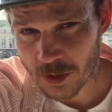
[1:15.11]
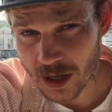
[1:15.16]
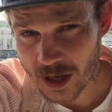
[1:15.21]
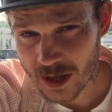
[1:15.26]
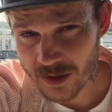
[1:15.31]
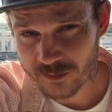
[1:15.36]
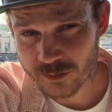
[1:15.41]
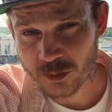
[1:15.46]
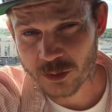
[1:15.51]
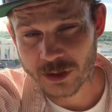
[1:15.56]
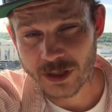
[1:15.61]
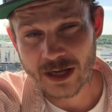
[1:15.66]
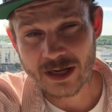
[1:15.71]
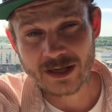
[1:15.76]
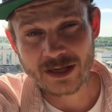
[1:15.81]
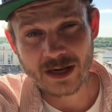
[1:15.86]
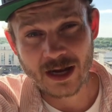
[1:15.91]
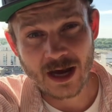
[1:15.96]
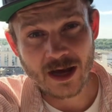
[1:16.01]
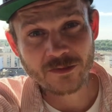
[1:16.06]
I have
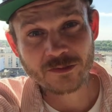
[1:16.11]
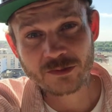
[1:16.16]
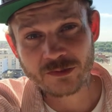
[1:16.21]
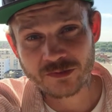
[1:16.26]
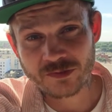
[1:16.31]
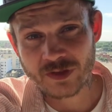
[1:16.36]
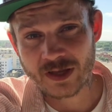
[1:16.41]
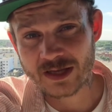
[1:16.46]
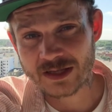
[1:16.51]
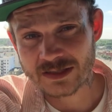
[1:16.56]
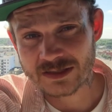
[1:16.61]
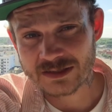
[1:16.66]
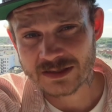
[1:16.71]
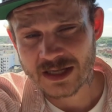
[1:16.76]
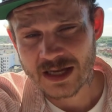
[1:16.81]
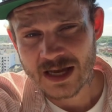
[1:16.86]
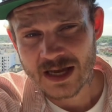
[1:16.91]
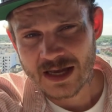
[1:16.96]
created other things